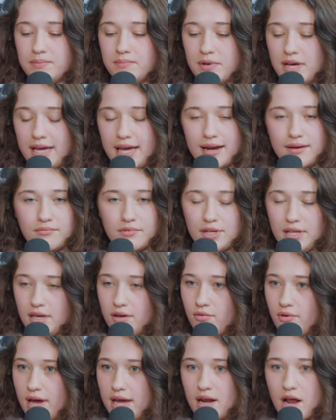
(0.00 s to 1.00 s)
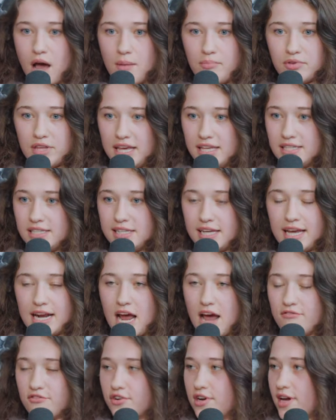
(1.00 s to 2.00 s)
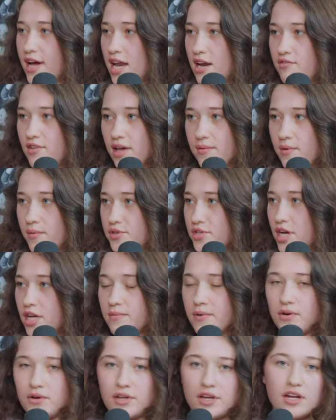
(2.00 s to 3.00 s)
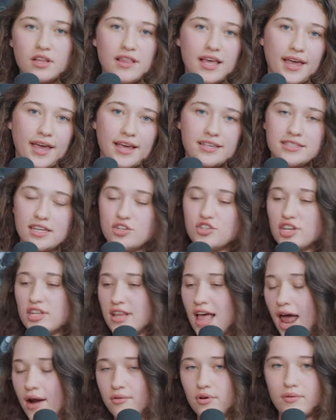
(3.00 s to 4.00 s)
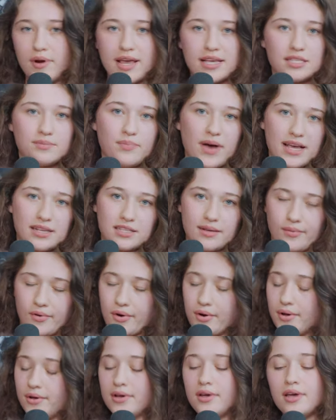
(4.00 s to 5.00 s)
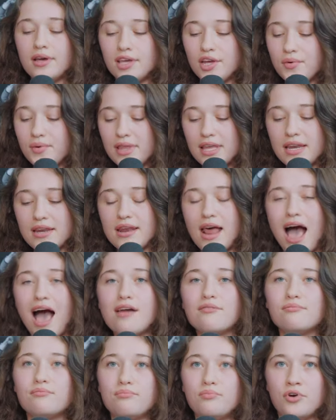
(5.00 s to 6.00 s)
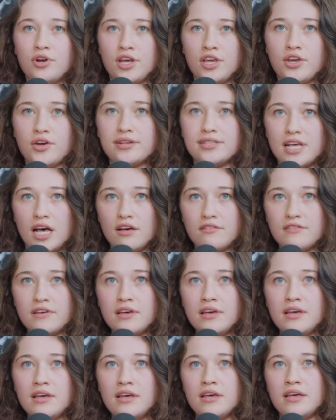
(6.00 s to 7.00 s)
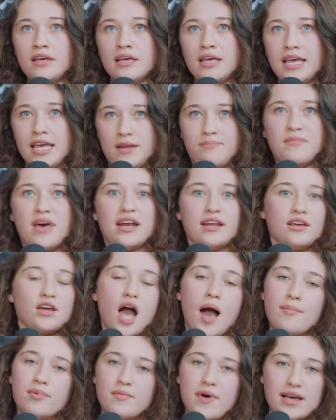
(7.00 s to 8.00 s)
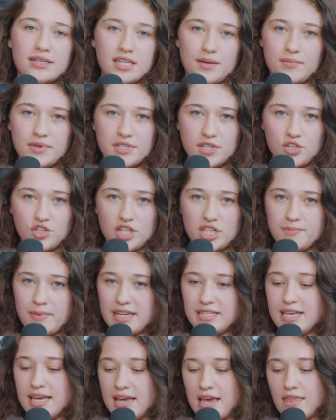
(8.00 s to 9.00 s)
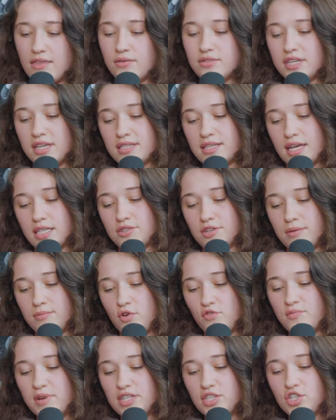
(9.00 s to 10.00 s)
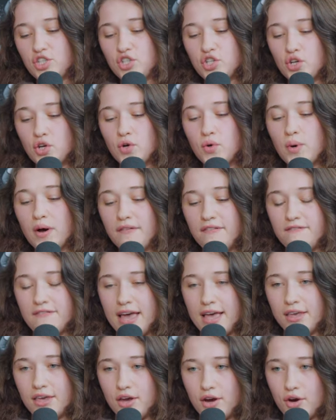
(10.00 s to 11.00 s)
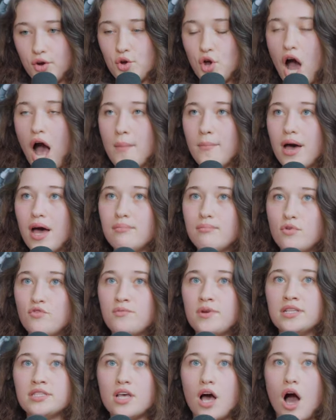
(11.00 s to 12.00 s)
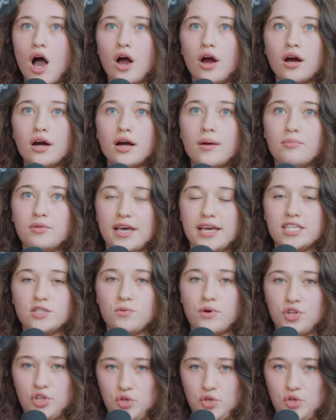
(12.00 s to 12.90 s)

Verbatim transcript: again, a really great place to get after it. Kind of like we were talking about earlier, leg extension, lateral raise, bicep curl. You're really not putting yourself in many compromising positions by taking those accessory movements to failure. Compound movements are a place where